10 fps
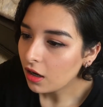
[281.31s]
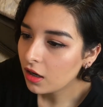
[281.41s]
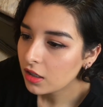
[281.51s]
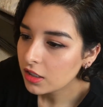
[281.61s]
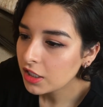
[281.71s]

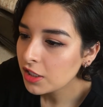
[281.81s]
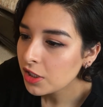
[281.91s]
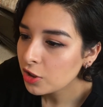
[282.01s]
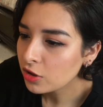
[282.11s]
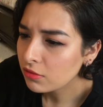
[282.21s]
Wow.
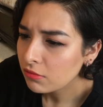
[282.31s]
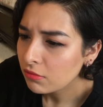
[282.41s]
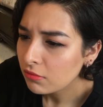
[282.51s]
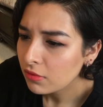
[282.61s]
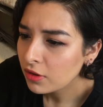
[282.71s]

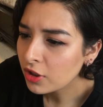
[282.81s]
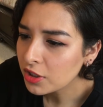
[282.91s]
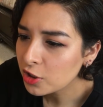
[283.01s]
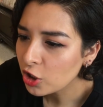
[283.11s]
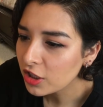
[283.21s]
The
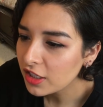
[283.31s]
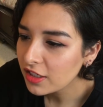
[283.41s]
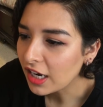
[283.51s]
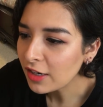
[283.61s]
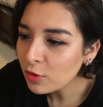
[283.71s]

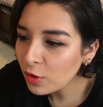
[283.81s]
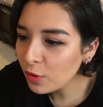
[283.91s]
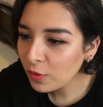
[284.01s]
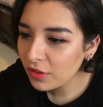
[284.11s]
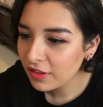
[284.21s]
Starlight, I don't
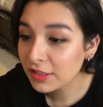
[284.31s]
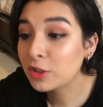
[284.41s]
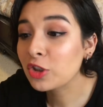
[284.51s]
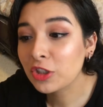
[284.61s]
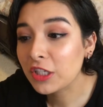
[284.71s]
know,
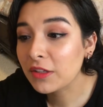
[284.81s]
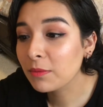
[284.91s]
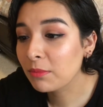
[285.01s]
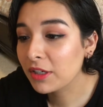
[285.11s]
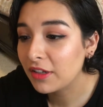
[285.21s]
it's just he,
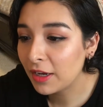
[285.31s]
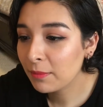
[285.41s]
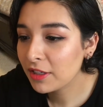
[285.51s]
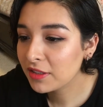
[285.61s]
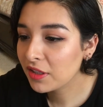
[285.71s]
but I
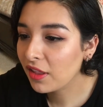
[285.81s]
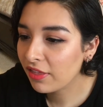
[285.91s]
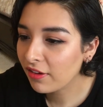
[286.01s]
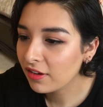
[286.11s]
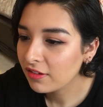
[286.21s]
bet it's
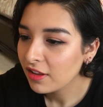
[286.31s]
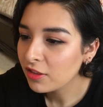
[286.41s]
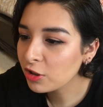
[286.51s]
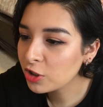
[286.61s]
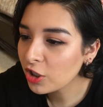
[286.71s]
the
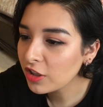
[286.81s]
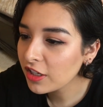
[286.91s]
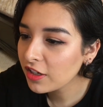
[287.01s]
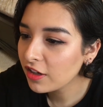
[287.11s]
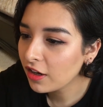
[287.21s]

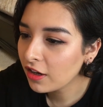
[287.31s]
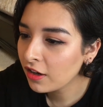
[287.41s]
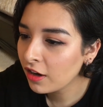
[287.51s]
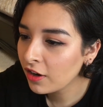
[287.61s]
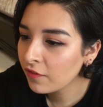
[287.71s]
Starlight
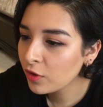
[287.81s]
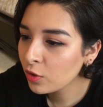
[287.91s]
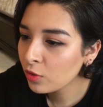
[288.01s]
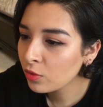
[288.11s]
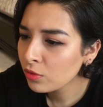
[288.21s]
of
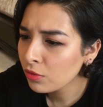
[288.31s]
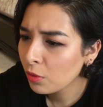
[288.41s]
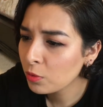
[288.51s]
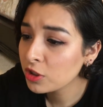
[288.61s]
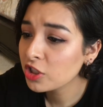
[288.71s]
you
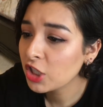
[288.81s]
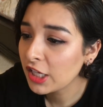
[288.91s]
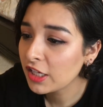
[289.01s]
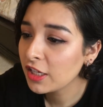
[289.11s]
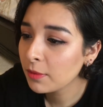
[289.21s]
was
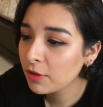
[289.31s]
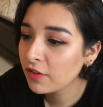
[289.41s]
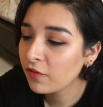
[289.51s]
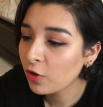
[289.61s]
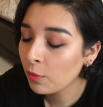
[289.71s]
shaking
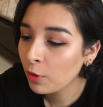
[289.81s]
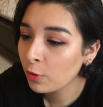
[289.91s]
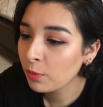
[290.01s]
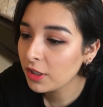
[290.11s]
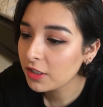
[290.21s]
me for a
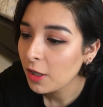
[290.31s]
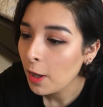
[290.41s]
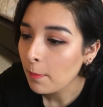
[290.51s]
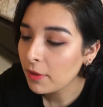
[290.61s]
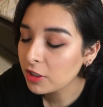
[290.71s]
moment.
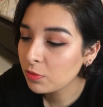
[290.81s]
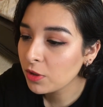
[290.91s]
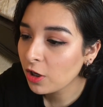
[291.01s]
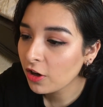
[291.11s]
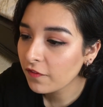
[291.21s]
My
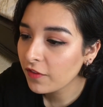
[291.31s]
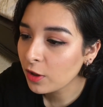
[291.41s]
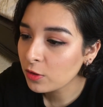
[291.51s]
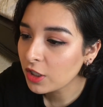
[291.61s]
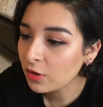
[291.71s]
sweetheart
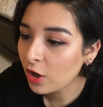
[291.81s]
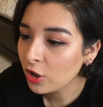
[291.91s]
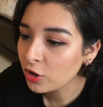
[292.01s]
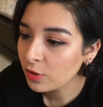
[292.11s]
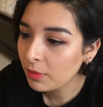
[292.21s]
fell down
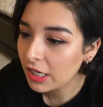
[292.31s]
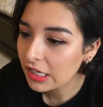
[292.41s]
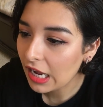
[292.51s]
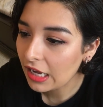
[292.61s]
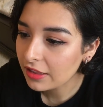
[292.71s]
on your
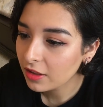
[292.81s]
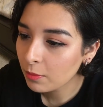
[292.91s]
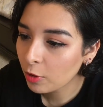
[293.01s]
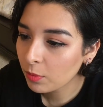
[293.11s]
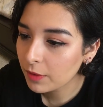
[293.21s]
mind at the
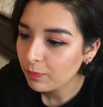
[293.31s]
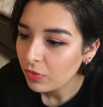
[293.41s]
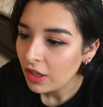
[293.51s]
moment.